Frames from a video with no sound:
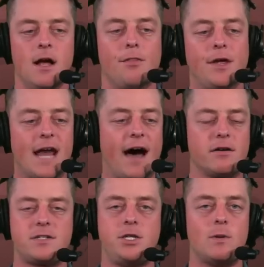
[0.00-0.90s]
The
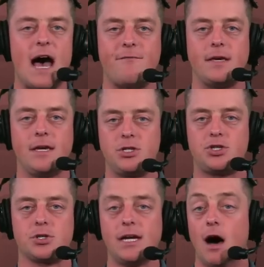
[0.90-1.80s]
Niners do have a
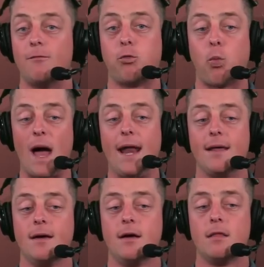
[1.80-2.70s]
history of
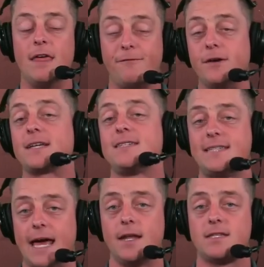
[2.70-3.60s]
when they've
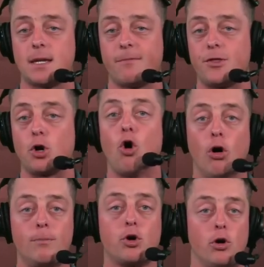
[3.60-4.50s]
extended some of their
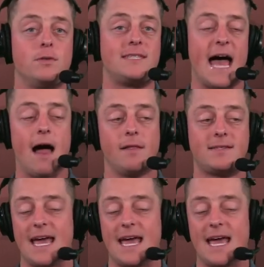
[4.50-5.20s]
homegrown talents,